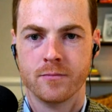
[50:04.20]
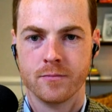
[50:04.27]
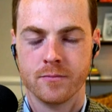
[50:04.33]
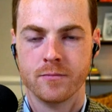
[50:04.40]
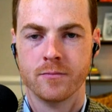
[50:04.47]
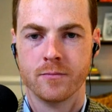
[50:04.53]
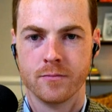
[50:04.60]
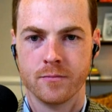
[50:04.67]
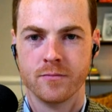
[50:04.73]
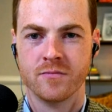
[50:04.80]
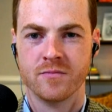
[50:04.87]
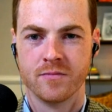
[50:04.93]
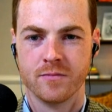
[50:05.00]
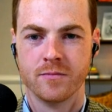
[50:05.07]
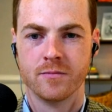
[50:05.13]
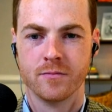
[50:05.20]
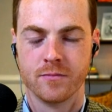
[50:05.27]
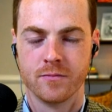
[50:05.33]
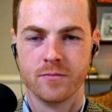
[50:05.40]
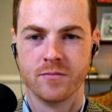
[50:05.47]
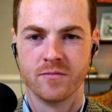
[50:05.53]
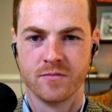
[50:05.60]

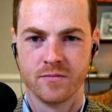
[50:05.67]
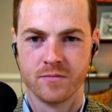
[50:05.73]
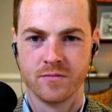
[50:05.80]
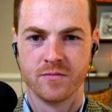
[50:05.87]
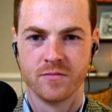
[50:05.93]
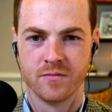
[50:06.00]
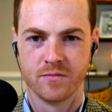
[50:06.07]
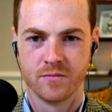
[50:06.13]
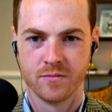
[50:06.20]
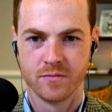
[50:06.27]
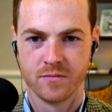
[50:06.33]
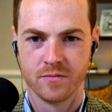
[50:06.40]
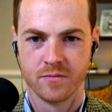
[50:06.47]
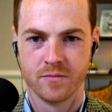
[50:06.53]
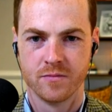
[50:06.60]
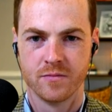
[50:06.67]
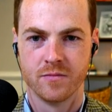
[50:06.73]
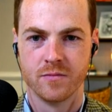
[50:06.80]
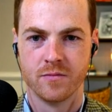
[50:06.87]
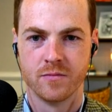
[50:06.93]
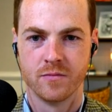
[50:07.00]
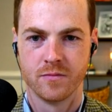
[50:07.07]

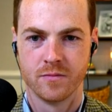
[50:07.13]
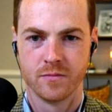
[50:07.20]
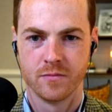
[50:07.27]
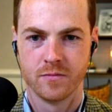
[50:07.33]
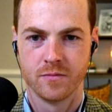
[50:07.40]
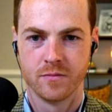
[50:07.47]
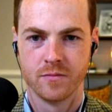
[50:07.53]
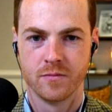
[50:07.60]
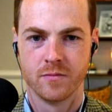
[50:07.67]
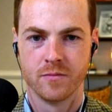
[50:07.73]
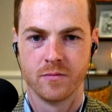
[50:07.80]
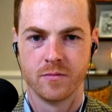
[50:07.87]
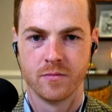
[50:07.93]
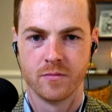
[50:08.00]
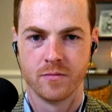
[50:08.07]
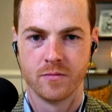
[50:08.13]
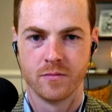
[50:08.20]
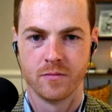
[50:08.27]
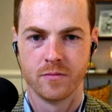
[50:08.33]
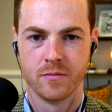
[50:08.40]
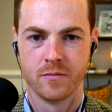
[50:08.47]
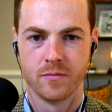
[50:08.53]

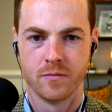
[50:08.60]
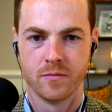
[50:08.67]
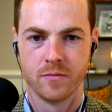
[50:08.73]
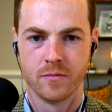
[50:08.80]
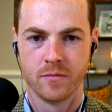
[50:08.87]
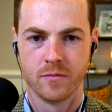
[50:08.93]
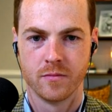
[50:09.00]
(not speaking)